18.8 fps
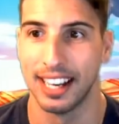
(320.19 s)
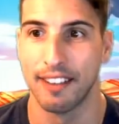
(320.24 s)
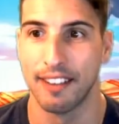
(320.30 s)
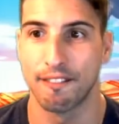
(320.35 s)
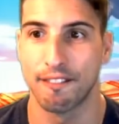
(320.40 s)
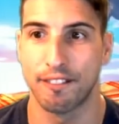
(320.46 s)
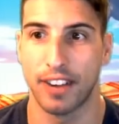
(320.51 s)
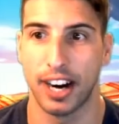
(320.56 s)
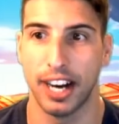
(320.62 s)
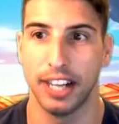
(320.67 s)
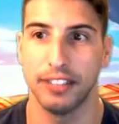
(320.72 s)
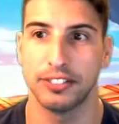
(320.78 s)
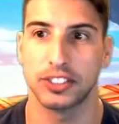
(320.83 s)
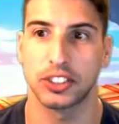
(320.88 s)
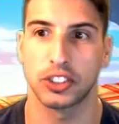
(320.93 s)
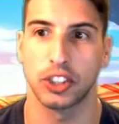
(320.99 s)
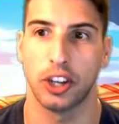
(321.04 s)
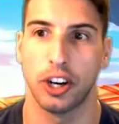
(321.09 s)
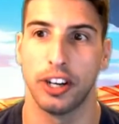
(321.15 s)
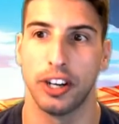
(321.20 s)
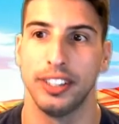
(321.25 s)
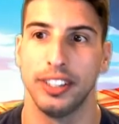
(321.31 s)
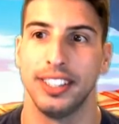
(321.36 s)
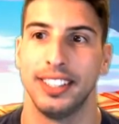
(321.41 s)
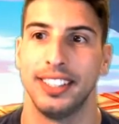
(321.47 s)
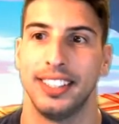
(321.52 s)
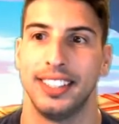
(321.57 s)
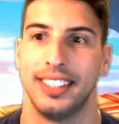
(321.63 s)
Five star,
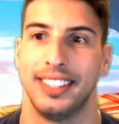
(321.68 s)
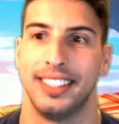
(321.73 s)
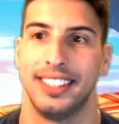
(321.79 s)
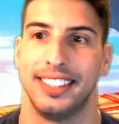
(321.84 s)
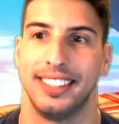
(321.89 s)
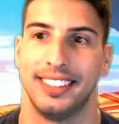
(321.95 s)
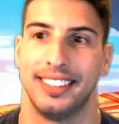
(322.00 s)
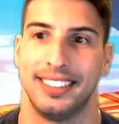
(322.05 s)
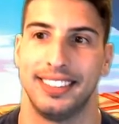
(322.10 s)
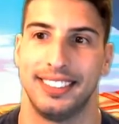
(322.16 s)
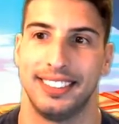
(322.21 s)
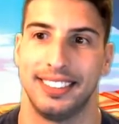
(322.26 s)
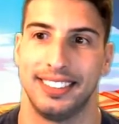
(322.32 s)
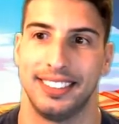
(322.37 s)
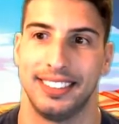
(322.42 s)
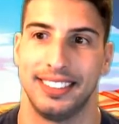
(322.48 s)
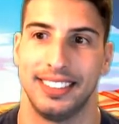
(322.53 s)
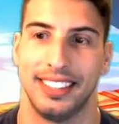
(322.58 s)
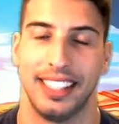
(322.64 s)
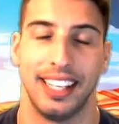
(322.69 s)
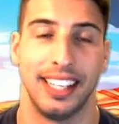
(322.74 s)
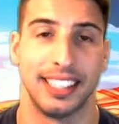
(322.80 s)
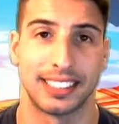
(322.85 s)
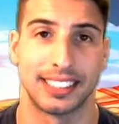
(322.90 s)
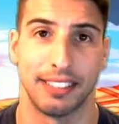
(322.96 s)
it's